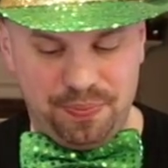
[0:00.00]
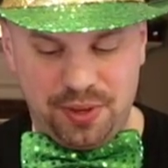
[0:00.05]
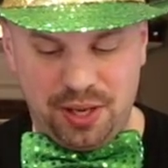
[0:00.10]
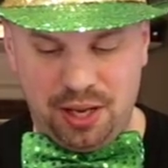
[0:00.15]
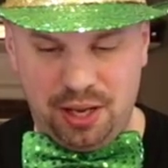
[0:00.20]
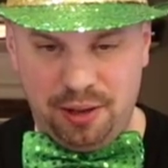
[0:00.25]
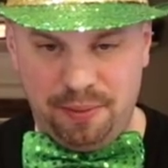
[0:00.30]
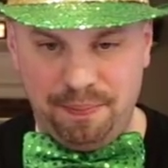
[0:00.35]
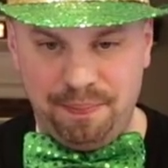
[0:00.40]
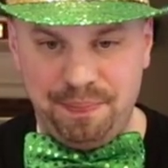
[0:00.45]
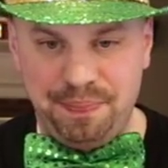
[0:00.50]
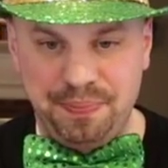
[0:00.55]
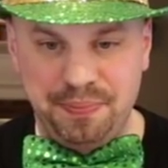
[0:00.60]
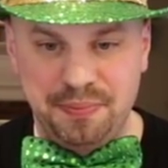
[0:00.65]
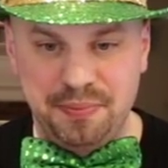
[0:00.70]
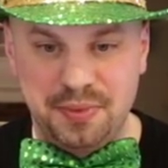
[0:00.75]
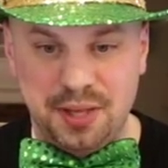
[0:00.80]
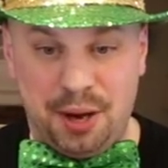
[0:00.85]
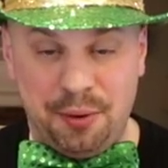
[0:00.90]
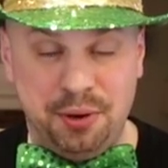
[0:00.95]

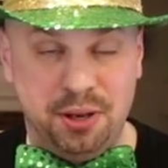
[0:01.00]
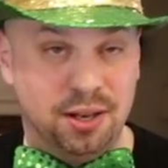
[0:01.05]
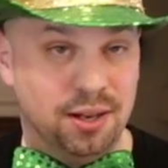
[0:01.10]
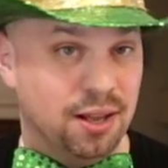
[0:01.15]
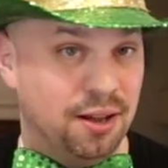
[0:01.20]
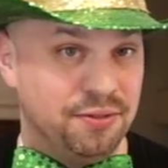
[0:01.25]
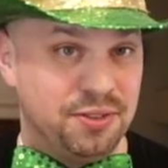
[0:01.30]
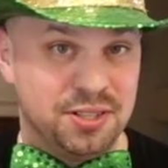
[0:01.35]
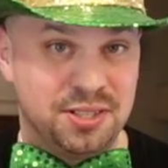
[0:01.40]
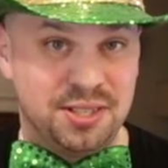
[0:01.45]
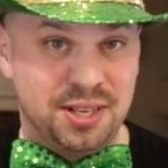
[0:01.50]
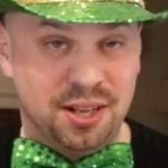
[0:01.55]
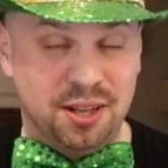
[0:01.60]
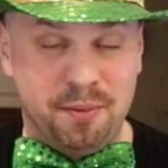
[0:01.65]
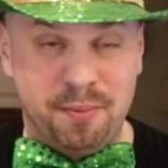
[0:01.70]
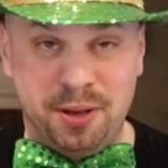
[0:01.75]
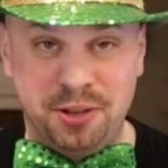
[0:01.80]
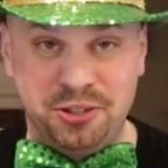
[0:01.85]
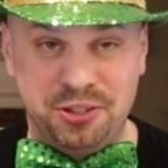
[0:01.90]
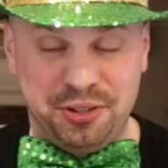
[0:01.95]
I would love to sell
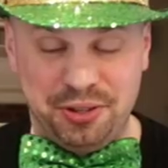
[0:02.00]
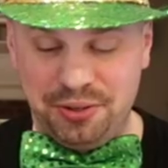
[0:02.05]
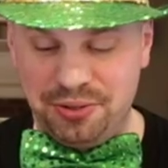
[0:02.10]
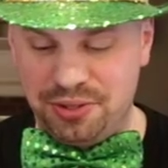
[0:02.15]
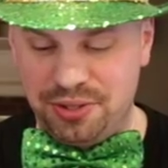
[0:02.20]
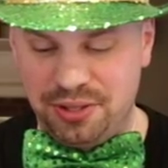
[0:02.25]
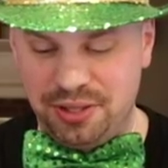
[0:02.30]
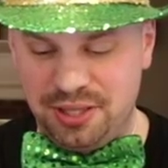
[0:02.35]
a bunch of those,